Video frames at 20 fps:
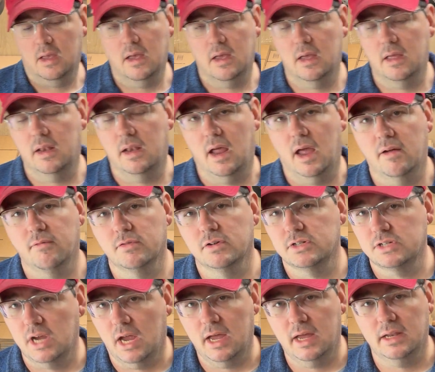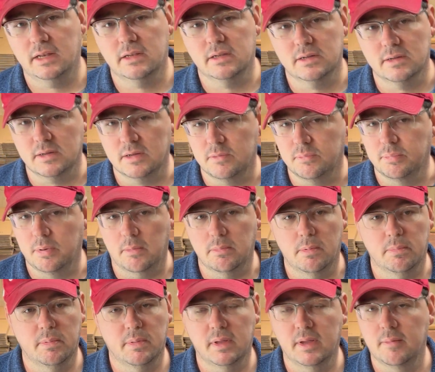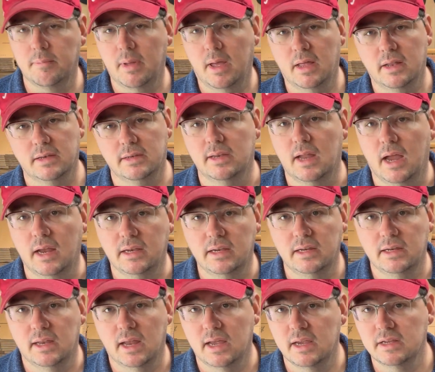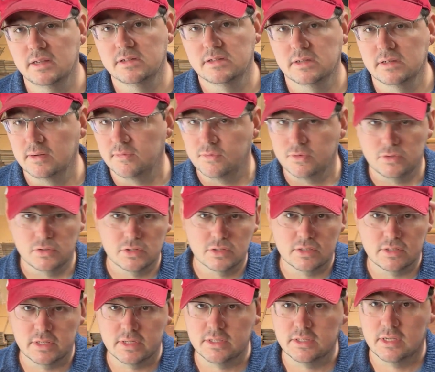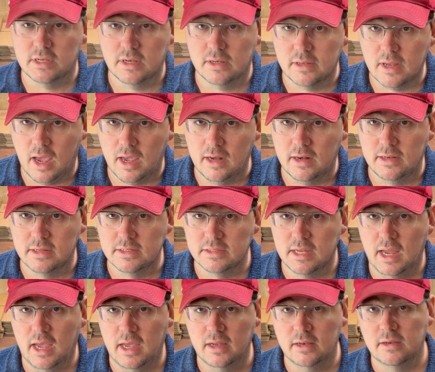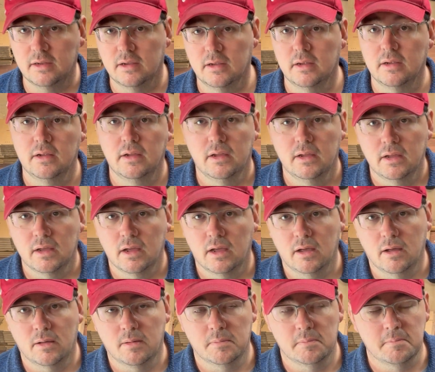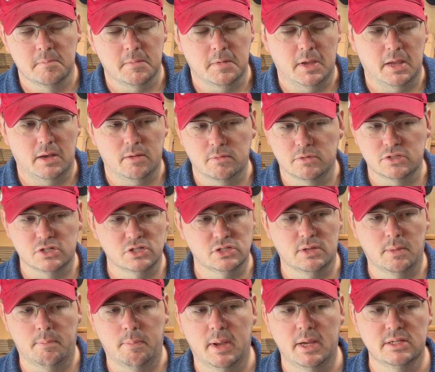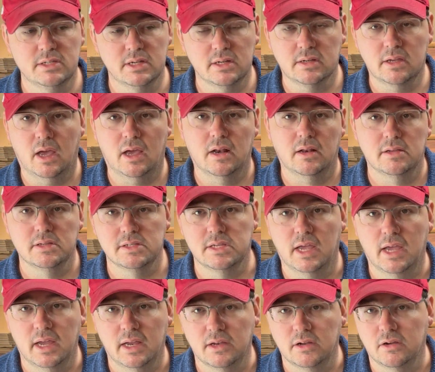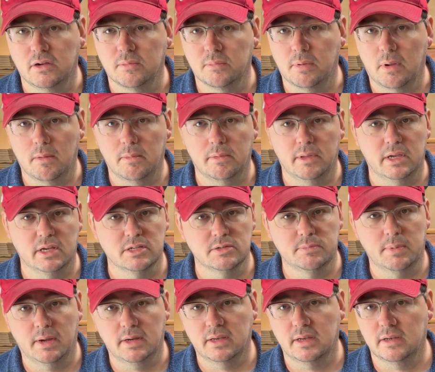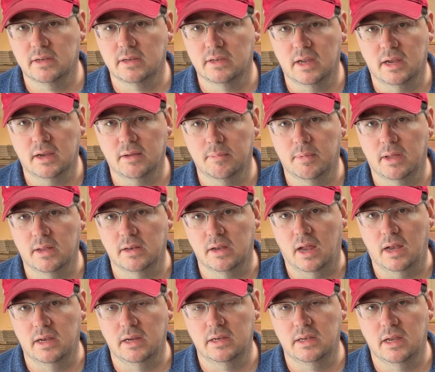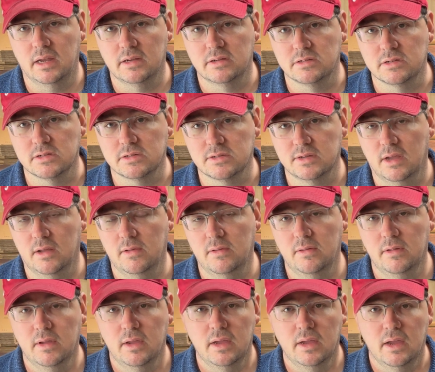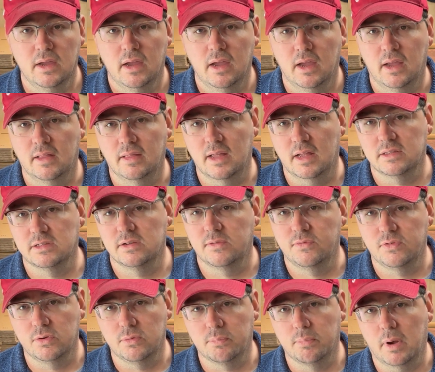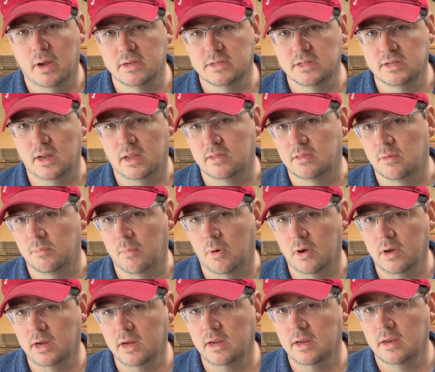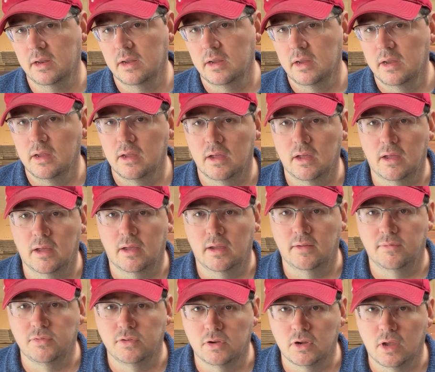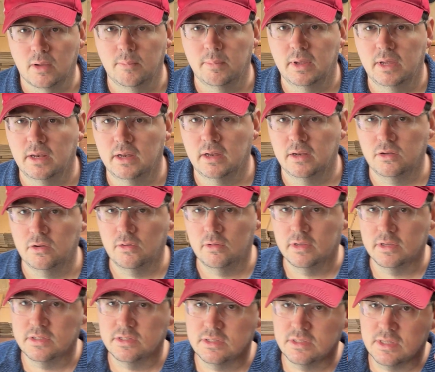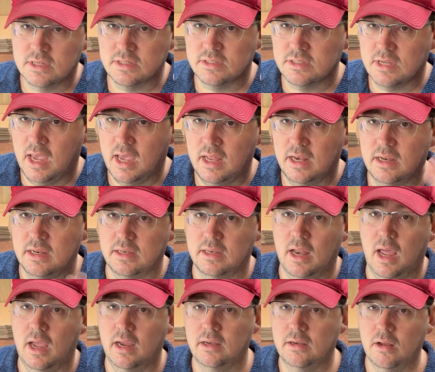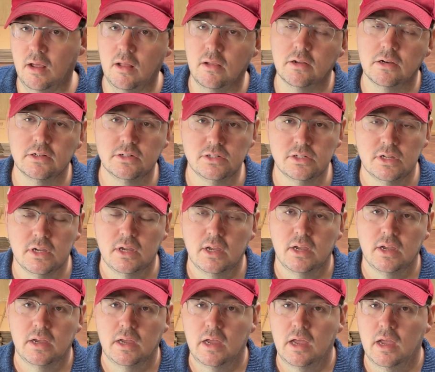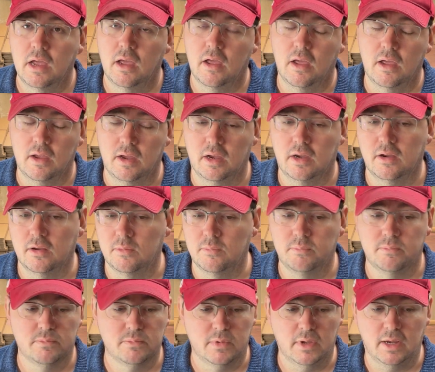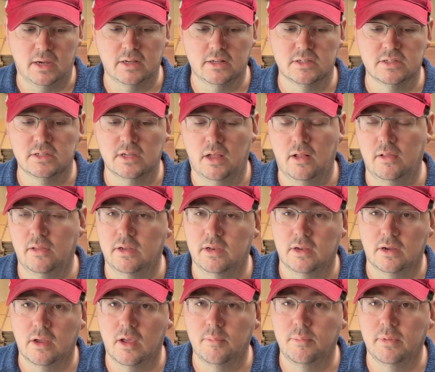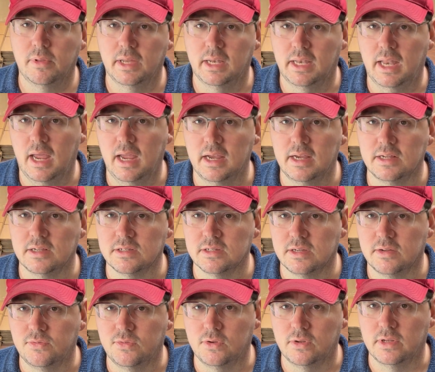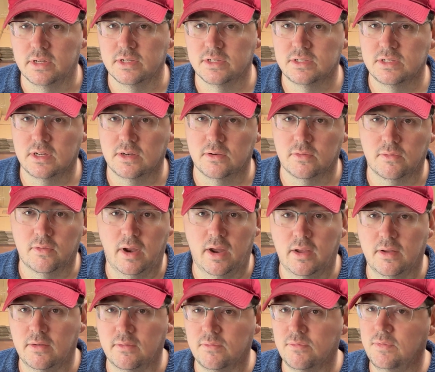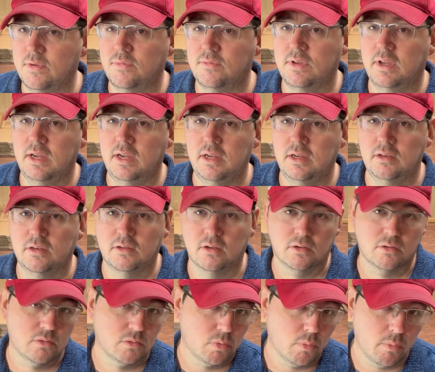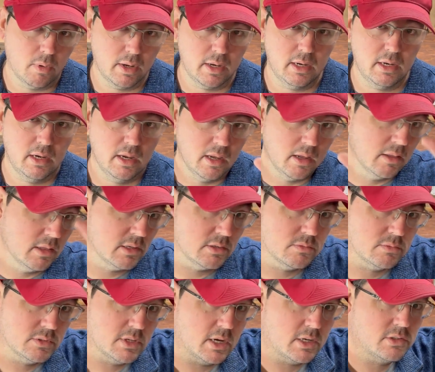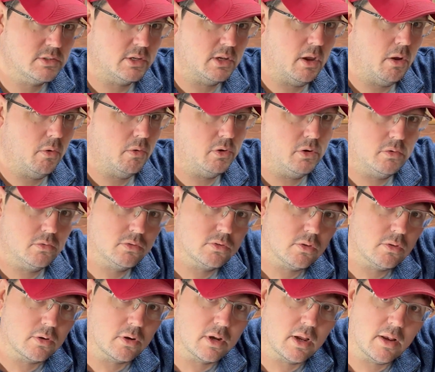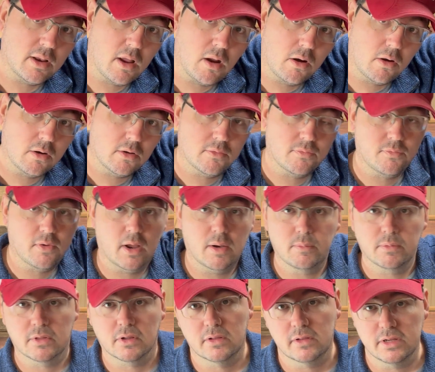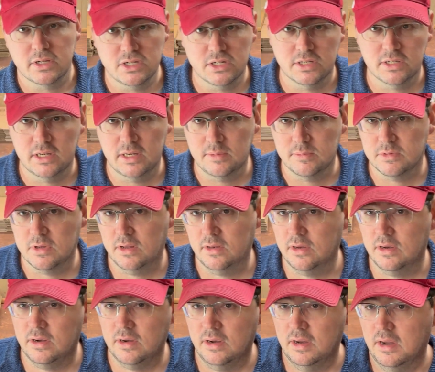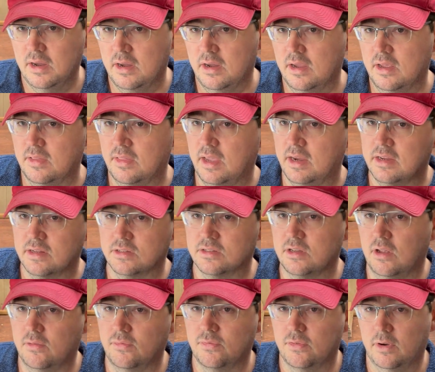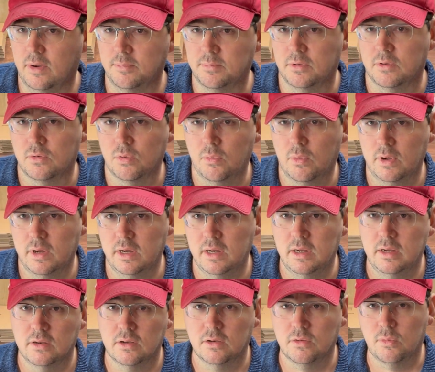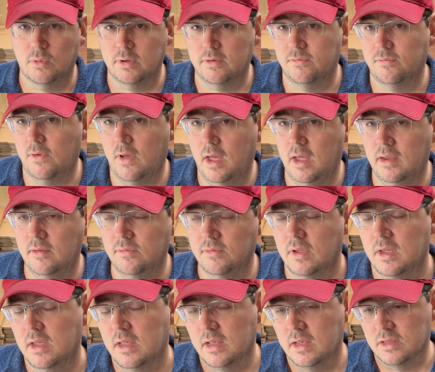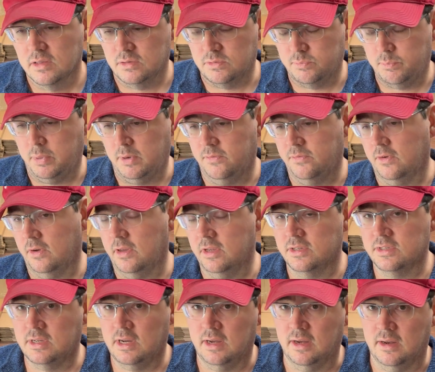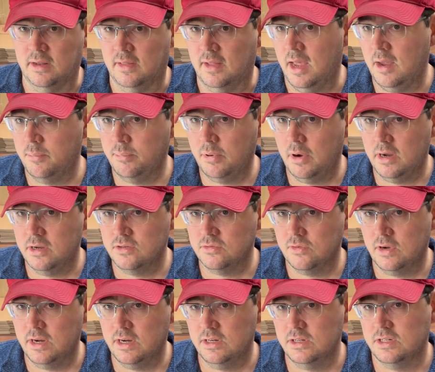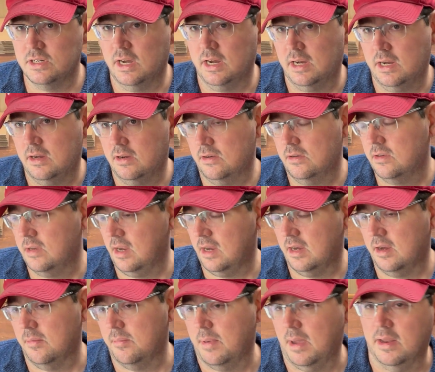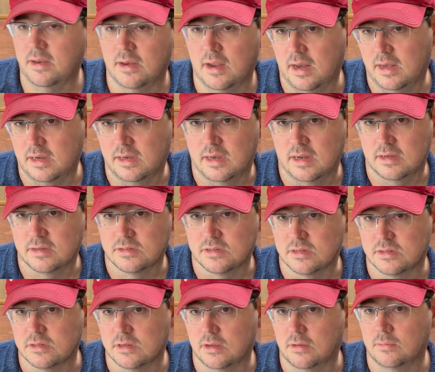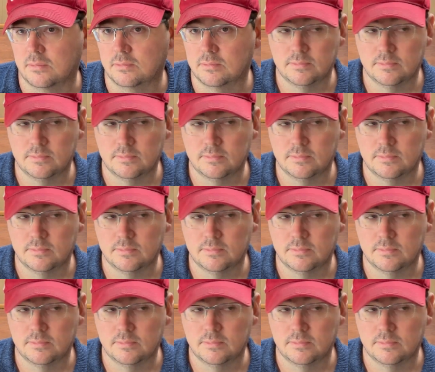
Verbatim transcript: An average hat, probably about 90 days. If you just listed a Titleist hat, um, and it was just a basic Titleist hat. You could probably expect it to take about 90 days to sell. And that's if you price it at the market. Uh, if you come in and you list this hat at $9, uh, it could it could sell in a couple of days if you list it around 15 to 20 this one's actually ou so they're kind of harder to find with the collegiate teams on there they can sell for up to 20 to 25 but if you're listing in that price range it can take about 90 days to sell